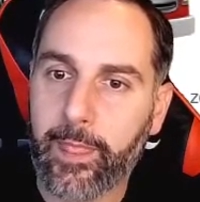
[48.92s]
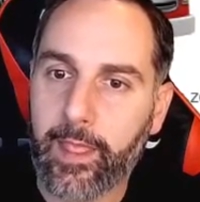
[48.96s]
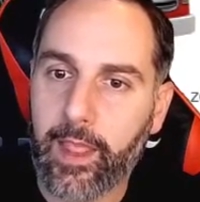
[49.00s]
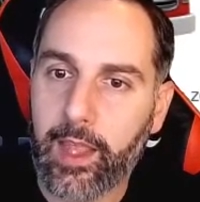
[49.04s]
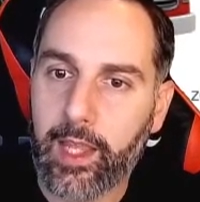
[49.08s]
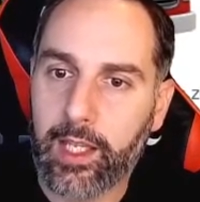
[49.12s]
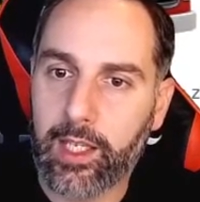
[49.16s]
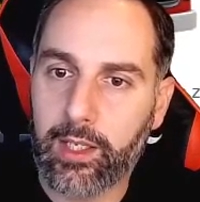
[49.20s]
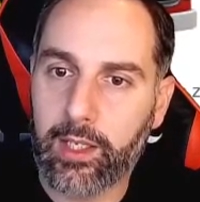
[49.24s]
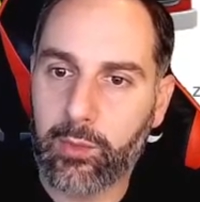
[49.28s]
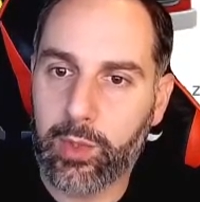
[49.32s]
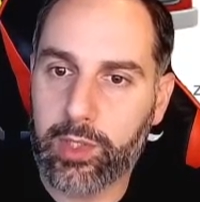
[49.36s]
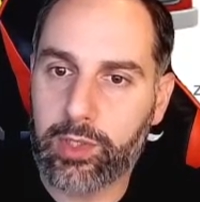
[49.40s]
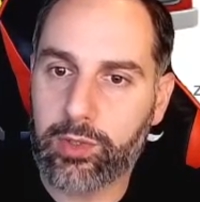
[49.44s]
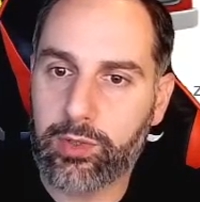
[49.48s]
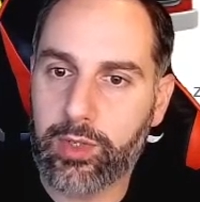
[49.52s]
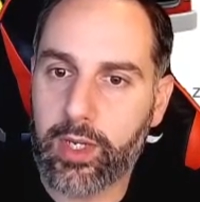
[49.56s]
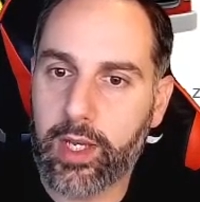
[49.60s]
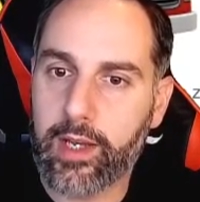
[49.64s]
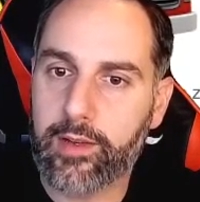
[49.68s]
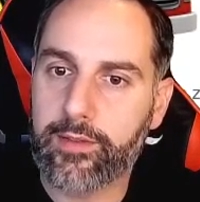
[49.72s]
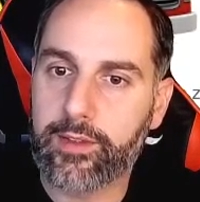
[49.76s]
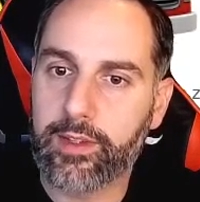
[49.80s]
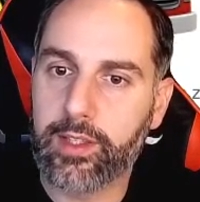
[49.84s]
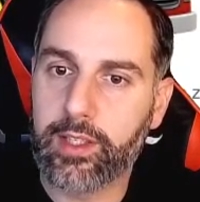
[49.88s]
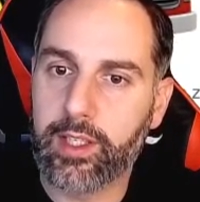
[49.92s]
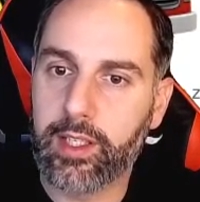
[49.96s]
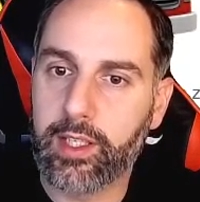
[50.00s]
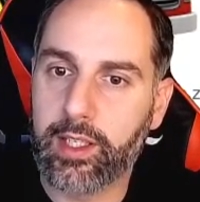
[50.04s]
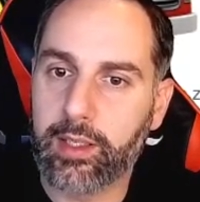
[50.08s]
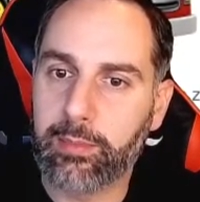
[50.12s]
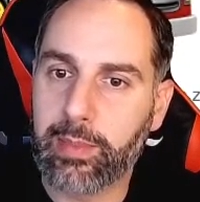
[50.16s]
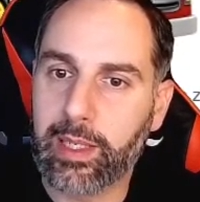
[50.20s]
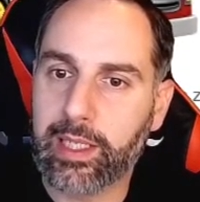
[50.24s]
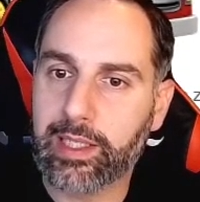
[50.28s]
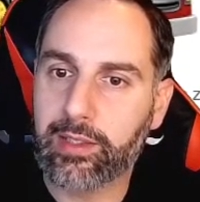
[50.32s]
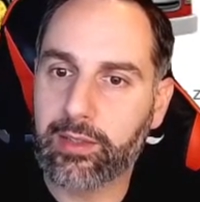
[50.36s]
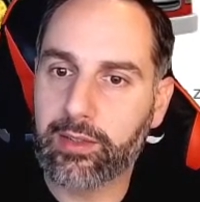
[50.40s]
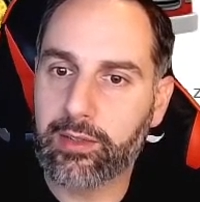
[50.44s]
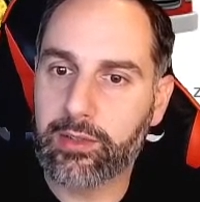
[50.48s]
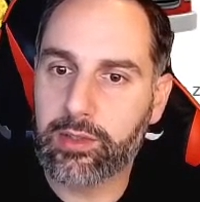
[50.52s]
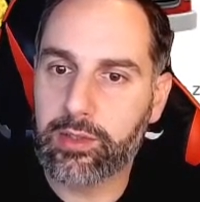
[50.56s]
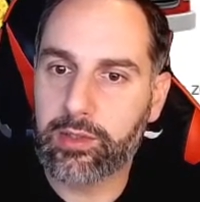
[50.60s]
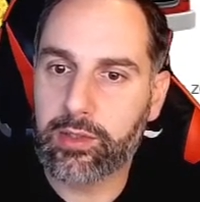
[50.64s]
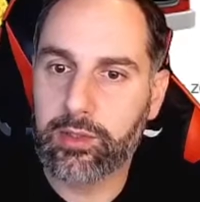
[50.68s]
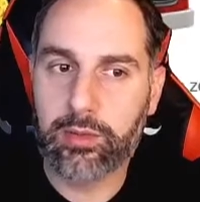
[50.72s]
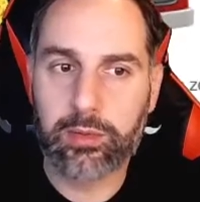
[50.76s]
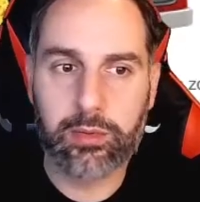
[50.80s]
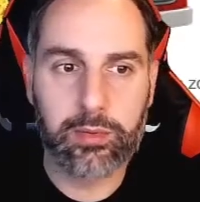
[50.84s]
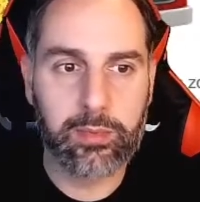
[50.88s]
in which you have the
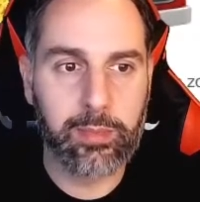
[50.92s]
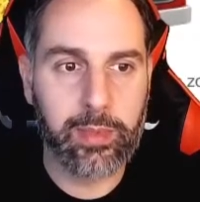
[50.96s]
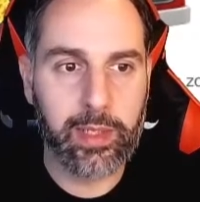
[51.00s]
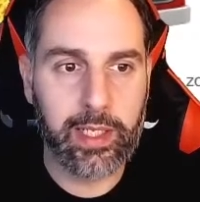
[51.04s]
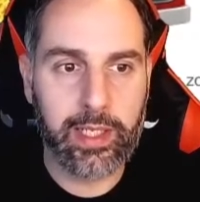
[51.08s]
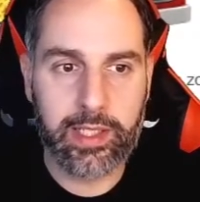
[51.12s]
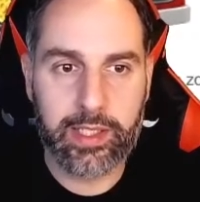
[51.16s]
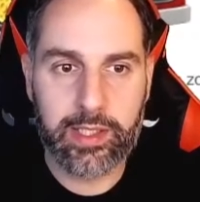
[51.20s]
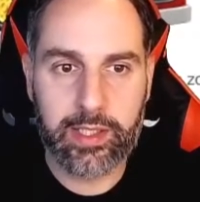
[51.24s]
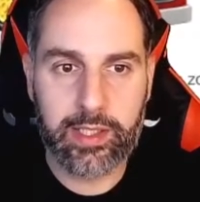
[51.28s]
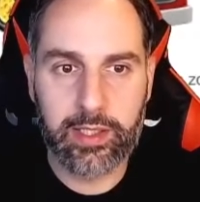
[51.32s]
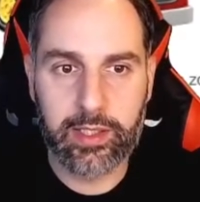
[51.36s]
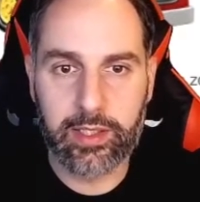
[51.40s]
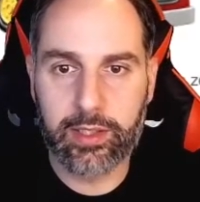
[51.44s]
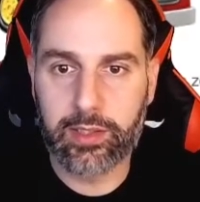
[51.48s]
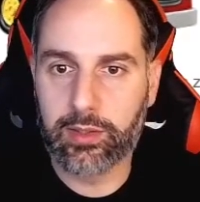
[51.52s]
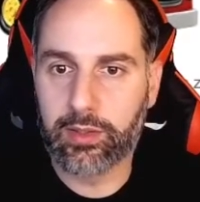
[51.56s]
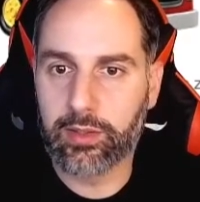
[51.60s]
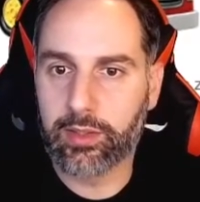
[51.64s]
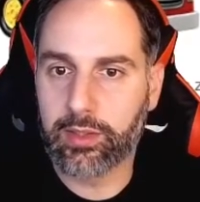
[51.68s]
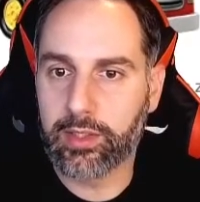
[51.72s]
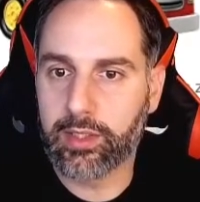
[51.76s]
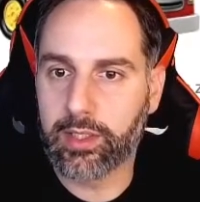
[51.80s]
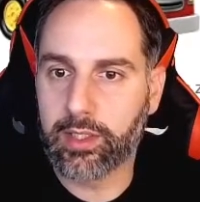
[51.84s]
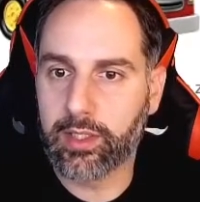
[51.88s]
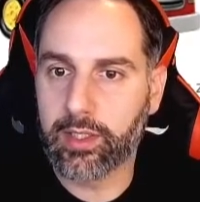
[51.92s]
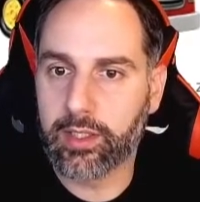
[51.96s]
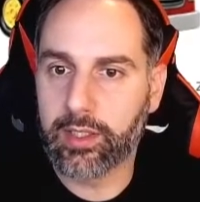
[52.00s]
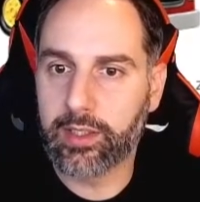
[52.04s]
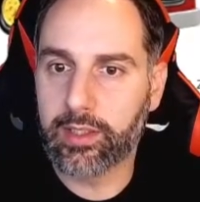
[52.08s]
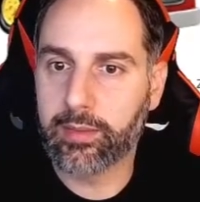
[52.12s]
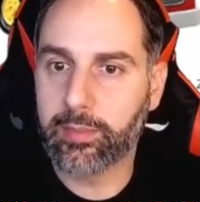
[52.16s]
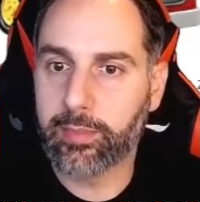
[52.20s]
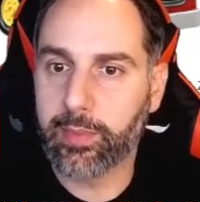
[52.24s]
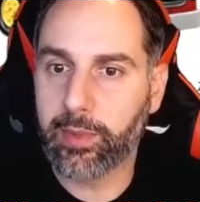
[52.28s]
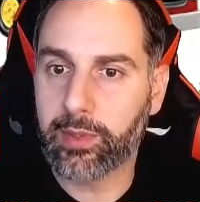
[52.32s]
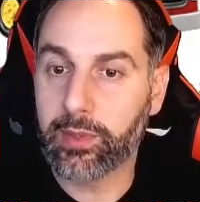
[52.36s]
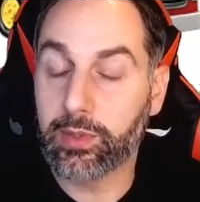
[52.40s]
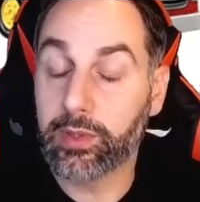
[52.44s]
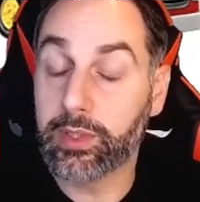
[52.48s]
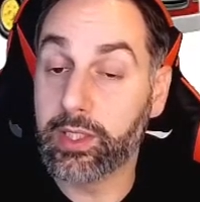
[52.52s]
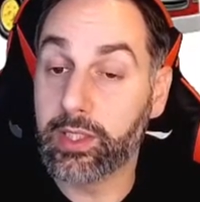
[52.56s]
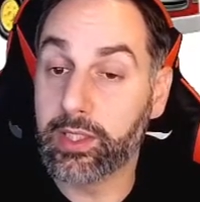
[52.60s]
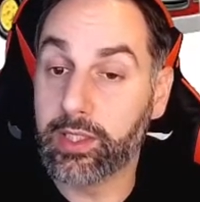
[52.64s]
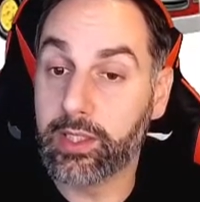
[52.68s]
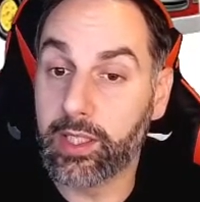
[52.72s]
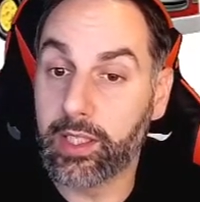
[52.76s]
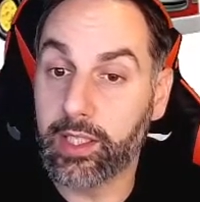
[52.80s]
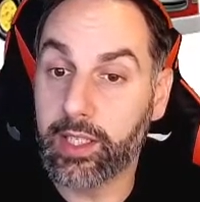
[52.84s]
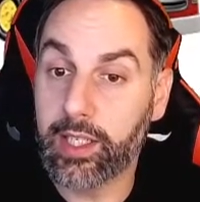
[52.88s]
buttons to place the product
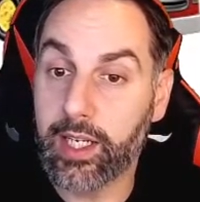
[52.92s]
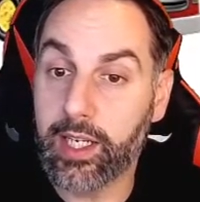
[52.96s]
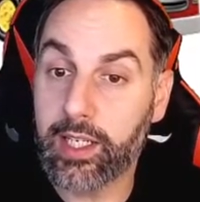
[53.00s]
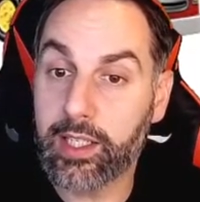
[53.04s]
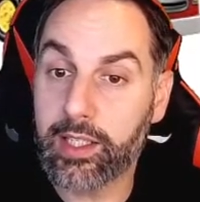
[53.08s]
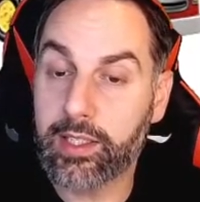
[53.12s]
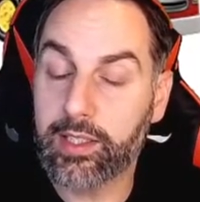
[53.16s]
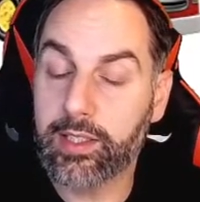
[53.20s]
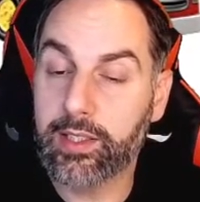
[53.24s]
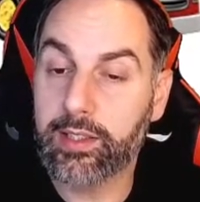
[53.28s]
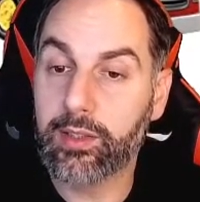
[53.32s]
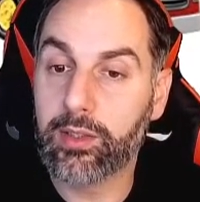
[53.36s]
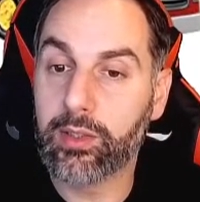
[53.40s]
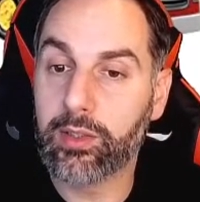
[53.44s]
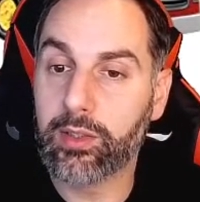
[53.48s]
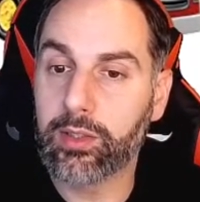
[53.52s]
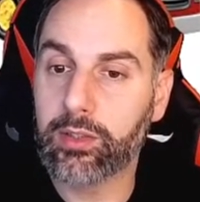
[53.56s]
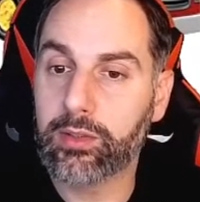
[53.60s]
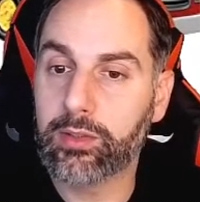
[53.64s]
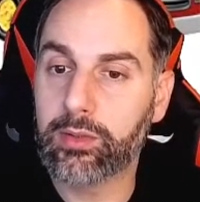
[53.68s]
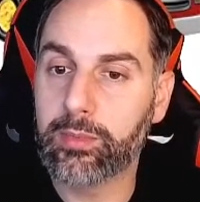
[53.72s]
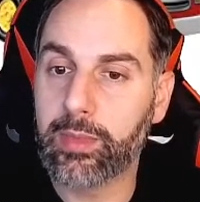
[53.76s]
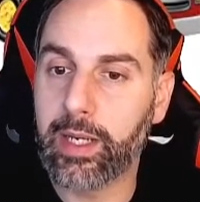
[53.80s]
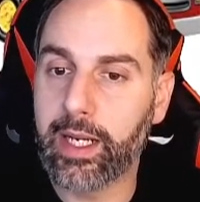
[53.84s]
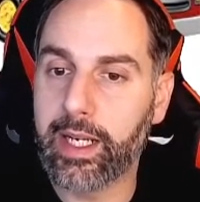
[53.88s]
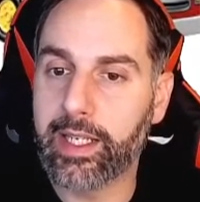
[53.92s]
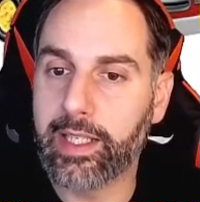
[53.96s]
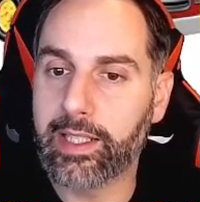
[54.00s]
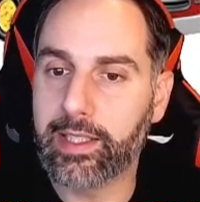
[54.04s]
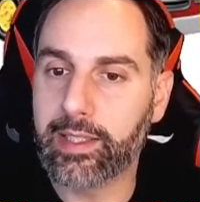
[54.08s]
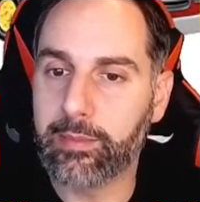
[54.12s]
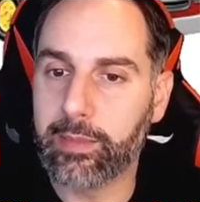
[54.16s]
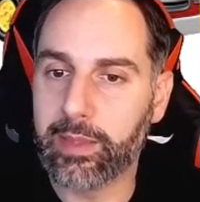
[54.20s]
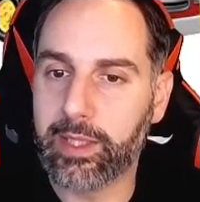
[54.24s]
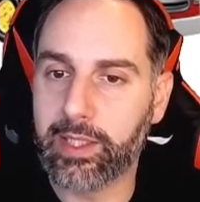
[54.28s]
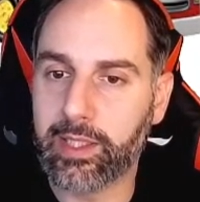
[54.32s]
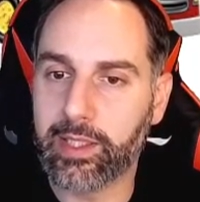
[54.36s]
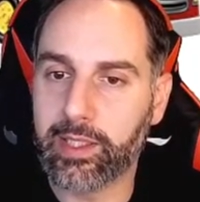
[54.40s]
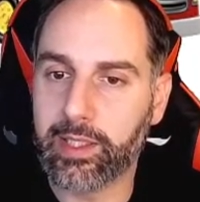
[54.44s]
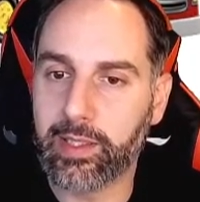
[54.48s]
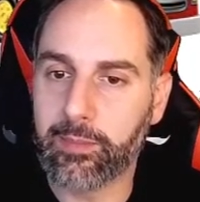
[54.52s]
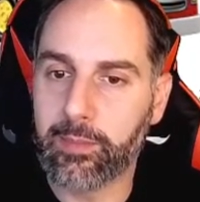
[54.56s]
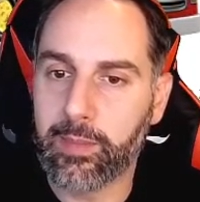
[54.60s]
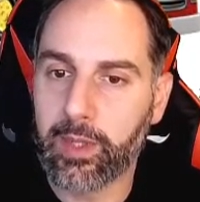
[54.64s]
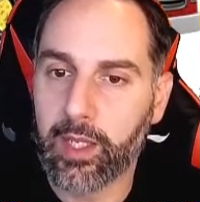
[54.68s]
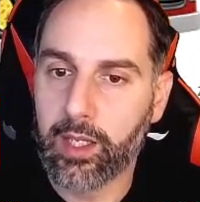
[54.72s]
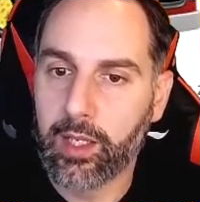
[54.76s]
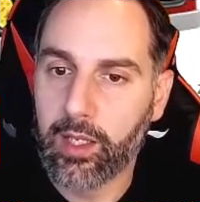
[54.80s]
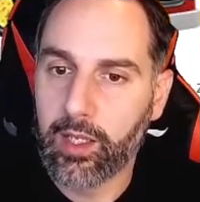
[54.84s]
in the cart or to buy it immediately.